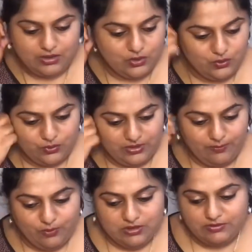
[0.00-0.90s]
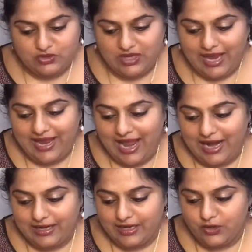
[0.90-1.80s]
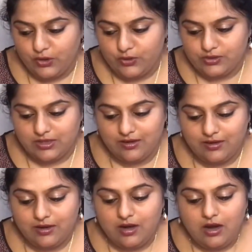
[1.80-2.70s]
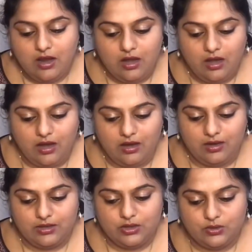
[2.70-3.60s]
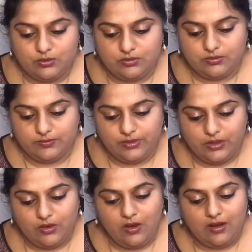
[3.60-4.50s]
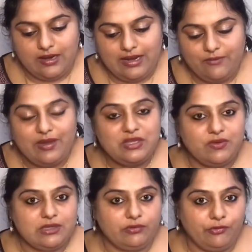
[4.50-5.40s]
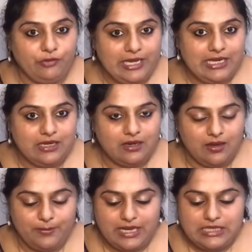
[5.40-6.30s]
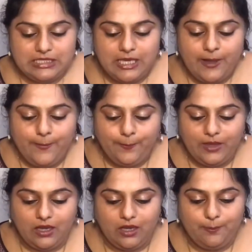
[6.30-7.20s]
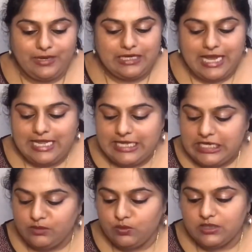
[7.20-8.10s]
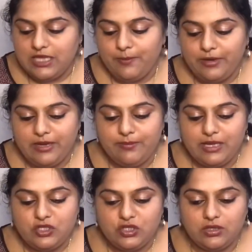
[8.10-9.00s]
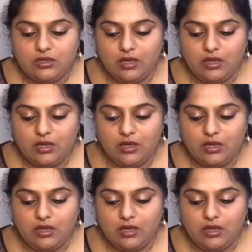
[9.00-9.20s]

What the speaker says: to the books which I had introduced her to, like when she was 15 months. But then these books are pretty much,